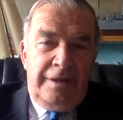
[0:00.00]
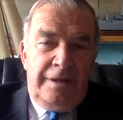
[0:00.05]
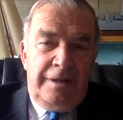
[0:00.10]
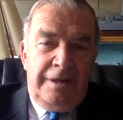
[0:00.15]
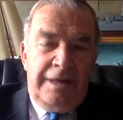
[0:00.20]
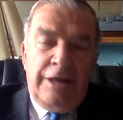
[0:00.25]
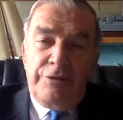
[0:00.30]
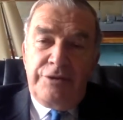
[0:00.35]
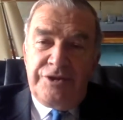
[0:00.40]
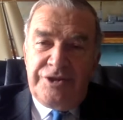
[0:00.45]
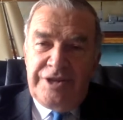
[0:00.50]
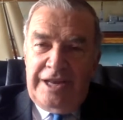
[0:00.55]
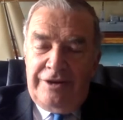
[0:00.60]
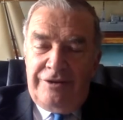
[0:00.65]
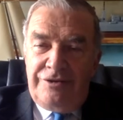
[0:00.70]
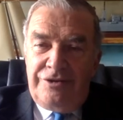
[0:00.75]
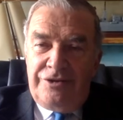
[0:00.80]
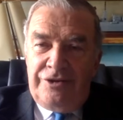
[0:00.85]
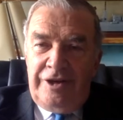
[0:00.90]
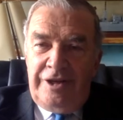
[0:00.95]
health
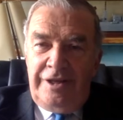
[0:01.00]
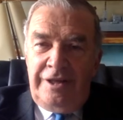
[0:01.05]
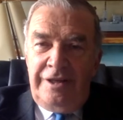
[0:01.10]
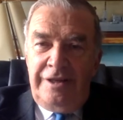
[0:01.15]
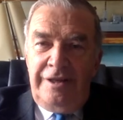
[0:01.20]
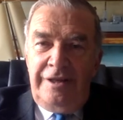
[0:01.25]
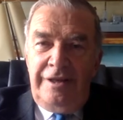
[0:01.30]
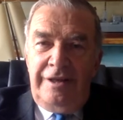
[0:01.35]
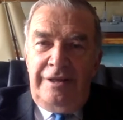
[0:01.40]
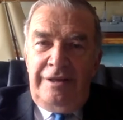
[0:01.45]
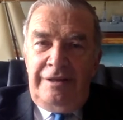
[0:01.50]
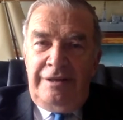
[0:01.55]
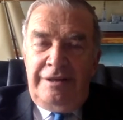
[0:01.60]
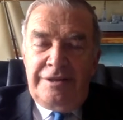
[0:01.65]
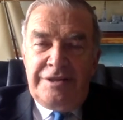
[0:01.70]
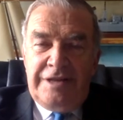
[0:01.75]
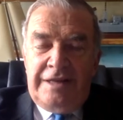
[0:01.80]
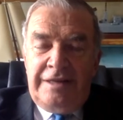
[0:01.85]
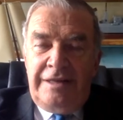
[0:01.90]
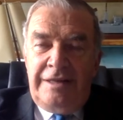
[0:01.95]
secretary, it
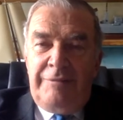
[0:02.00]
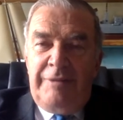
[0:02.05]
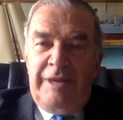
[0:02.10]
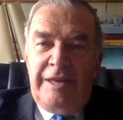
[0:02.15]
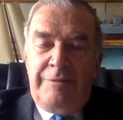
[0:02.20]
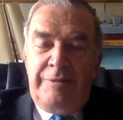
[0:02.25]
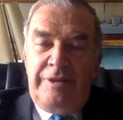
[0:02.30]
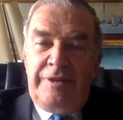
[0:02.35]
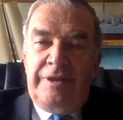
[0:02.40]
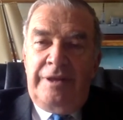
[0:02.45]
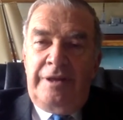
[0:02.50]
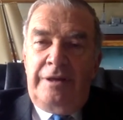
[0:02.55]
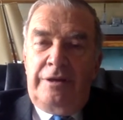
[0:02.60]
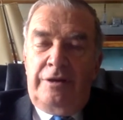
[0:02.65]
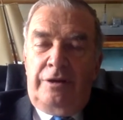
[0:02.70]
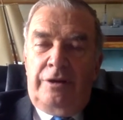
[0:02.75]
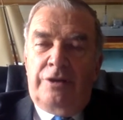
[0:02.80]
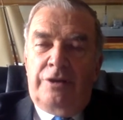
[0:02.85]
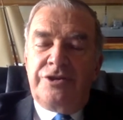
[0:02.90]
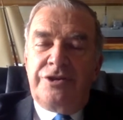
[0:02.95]
suddenly made me think,
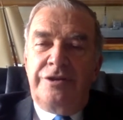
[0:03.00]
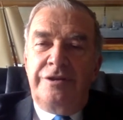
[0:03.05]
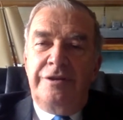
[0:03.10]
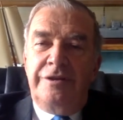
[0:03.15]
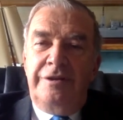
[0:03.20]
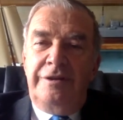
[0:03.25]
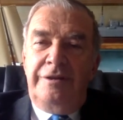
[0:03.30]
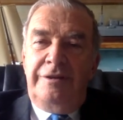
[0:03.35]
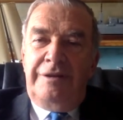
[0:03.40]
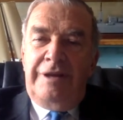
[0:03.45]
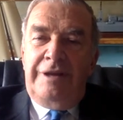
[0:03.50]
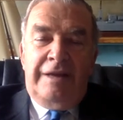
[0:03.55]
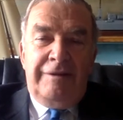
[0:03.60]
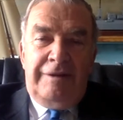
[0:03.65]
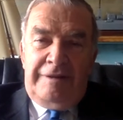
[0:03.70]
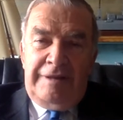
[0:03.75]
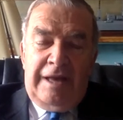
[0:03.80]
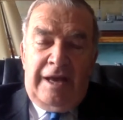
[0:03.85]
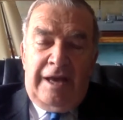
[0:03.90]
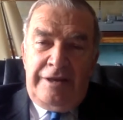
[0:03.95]
gosh, I
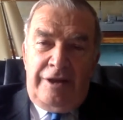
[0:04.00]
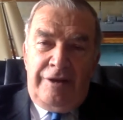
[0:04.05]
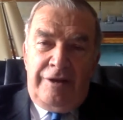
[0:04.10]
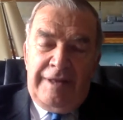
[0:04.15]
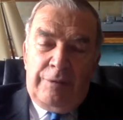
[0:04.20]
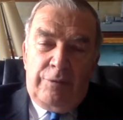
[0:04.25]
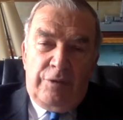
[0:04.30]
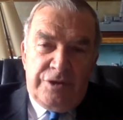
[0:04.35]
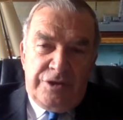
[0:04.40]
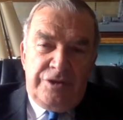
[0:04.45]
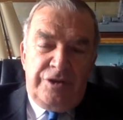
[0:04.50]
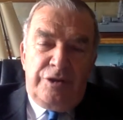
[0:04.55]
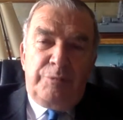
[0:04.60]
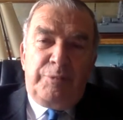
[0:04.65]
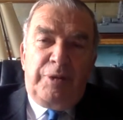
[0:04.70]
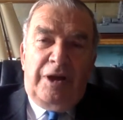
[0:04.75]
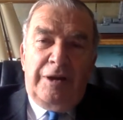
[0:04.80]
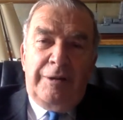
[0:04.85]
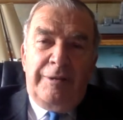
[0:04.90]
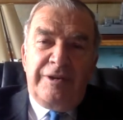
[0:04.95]
know that wasn't in the
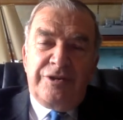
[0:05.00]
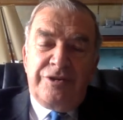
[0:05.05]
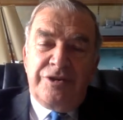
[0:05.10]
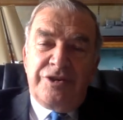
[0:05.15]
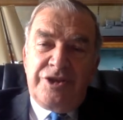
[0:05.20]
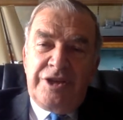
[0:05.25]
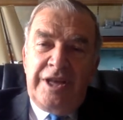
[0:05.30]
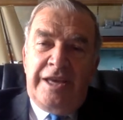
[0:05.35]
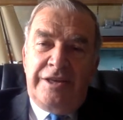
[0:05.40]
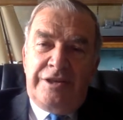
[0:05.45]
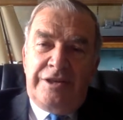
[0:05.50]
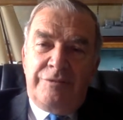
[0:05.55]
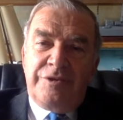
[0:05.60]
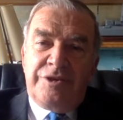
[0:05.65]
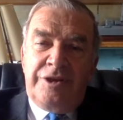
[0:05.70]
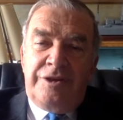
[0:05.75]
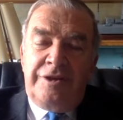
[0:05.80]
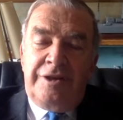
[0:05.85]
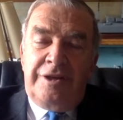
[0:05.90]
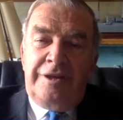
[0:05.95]
Parliamentary Estate, it was
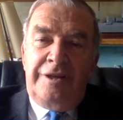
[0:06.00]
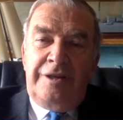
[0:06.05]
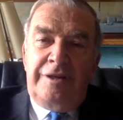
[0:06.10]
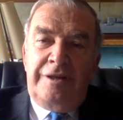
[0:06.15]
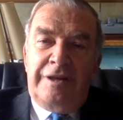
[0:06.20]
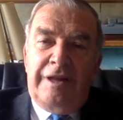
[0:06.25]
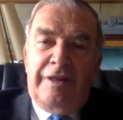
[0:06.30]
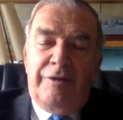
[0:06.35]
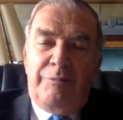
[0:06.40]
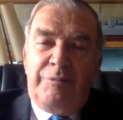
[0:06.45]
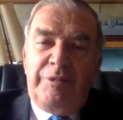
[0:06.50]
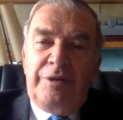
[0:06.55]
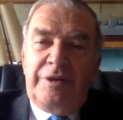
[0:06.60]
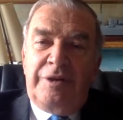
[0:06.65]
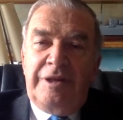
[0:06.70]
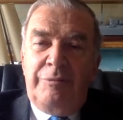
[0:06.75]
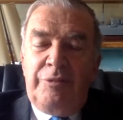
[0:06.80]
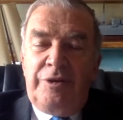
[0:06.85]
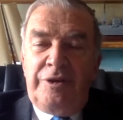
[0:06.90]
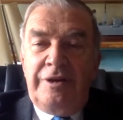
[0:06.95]
in another
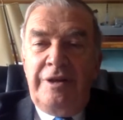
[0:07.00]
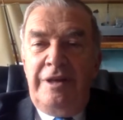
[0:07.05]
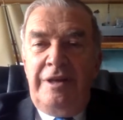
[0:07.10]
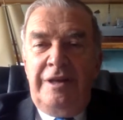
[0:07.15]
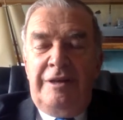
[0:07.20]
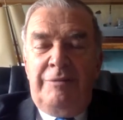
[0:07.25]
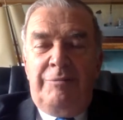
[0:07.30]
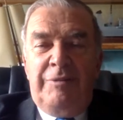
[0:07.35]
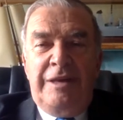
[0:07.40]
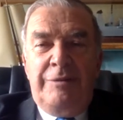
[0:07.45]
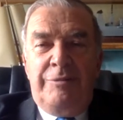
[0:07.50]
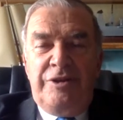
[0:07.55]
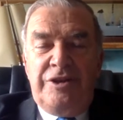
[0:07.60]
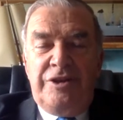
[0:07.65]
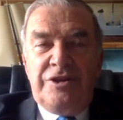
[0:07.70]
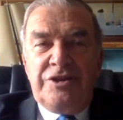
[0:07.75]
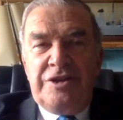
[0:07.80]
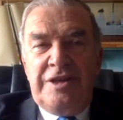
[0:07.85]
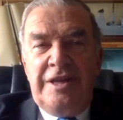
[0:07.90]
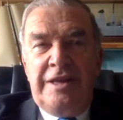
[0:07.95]
building, but it made me
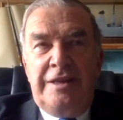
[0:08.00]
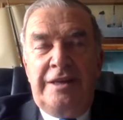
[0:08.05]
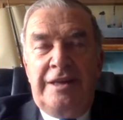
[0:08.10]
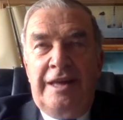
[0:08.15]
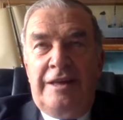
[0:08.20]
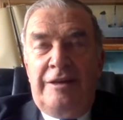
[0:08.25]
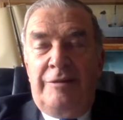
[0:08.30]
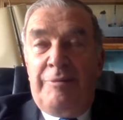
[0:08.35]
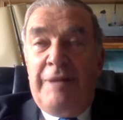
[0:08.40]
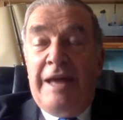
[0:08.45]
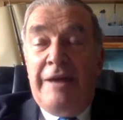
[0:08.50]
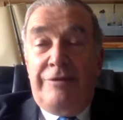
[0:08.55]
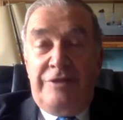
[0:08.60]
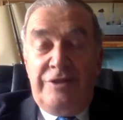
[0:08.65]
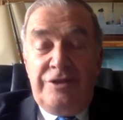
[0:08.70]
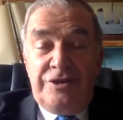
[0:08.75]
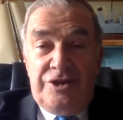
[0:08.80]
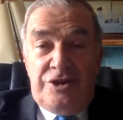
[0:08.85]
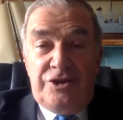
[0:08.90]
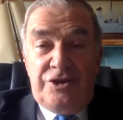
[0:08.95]
just think again about
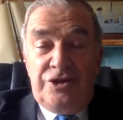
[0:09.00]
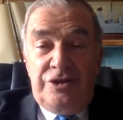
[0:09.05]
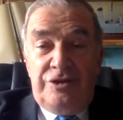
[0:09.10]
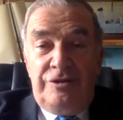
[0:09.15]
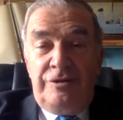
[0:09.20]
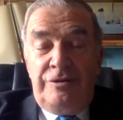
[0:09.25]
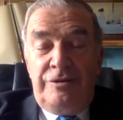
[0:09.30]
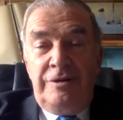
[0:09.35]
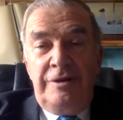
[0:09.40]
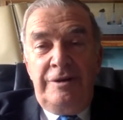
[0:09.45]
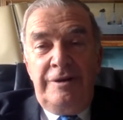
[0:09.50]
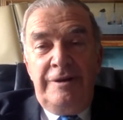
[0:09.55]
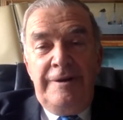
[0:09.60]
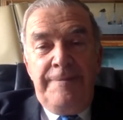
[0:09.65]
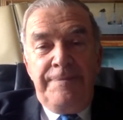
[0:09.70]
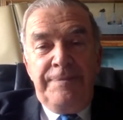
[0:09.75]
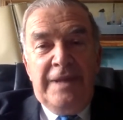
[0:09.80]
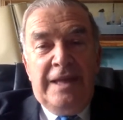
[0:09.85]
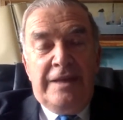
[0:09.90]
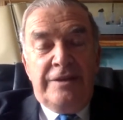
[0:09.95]
this issue.
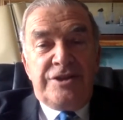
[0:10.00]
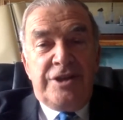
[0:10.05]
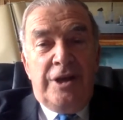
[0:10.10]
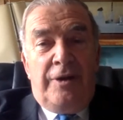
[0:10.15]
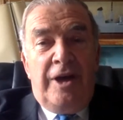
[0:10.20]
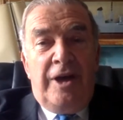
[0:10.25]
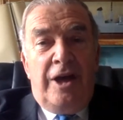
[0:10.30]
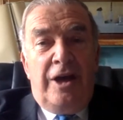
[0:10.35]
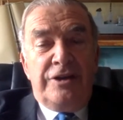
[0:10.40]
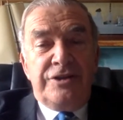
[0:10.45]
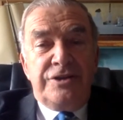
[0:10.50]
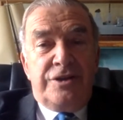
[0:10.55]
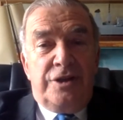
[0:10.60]
And so I asked